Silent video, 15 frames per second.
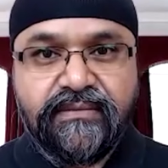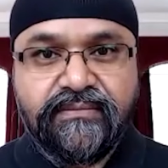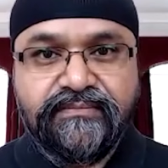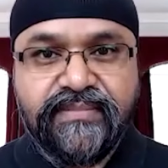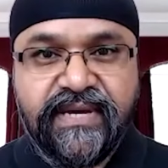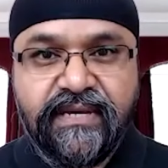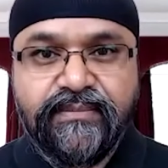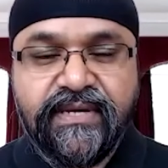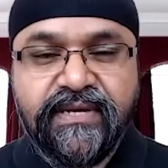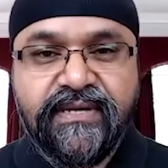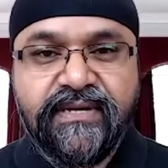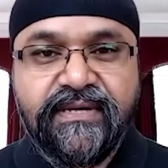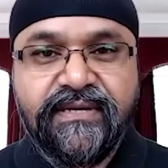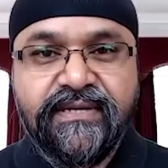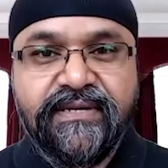Paper
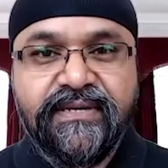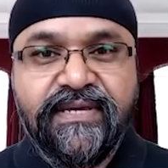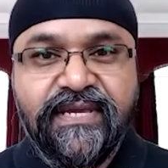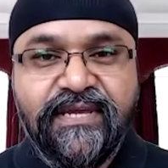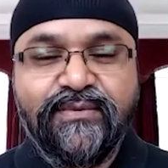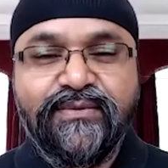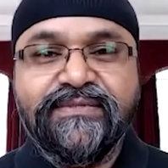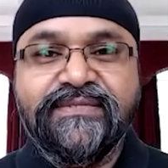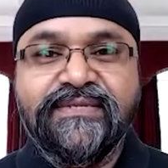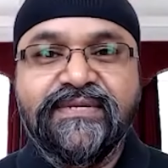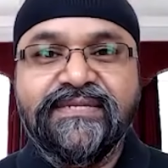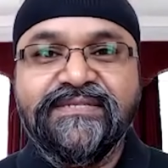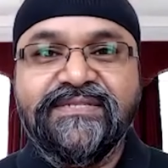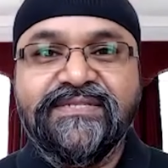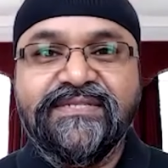equals
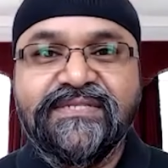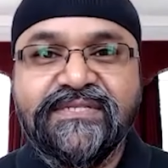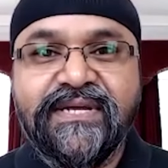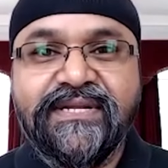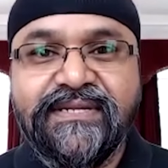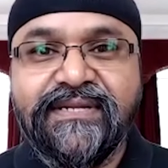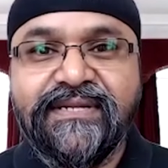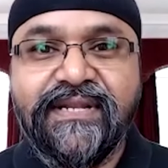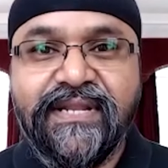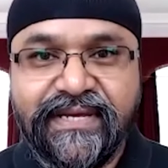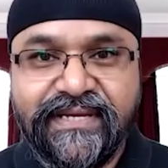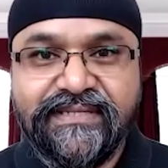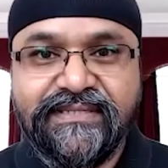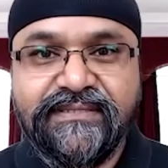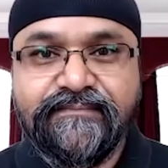
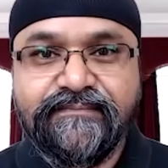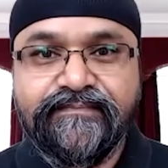sunlight.